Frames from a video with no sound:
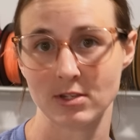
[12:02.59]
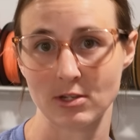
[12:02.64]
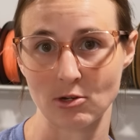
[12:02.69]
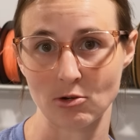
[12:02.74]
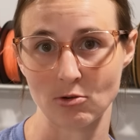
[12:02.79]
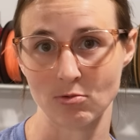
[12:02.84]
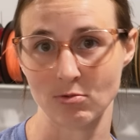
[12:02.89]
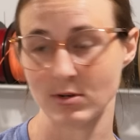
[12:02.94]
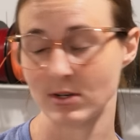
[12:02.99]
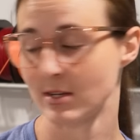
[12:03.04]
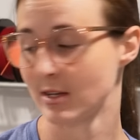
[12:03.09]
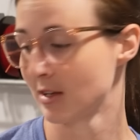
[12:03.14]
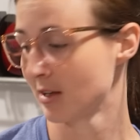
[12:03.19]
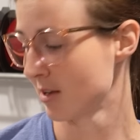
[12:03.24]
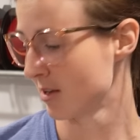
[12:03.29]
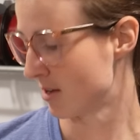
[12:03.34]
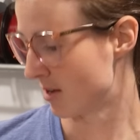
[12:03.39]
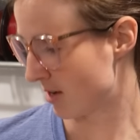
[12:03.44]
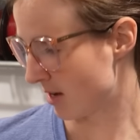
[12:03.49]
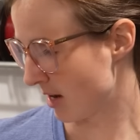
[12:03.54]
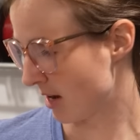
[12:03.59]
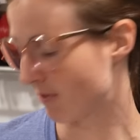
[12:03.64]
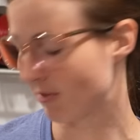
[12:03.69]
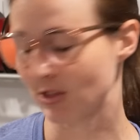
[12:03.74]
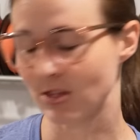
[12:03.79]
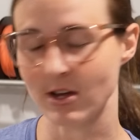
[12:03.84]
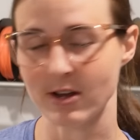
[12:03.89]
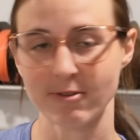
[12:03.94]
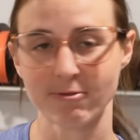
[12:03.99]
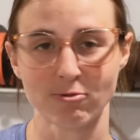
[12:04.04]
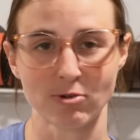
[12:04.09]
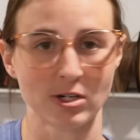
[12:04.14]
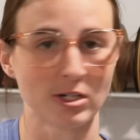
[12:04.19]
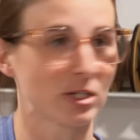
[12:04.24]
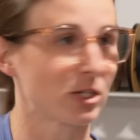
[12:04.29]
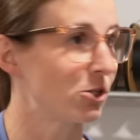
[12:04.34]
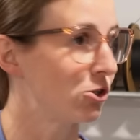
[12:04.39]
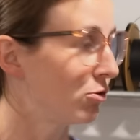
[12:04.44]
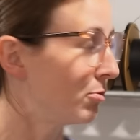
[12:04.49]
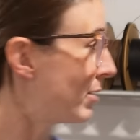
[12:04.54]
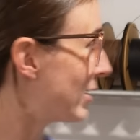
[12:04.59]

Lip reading: So I have a lot of work to do,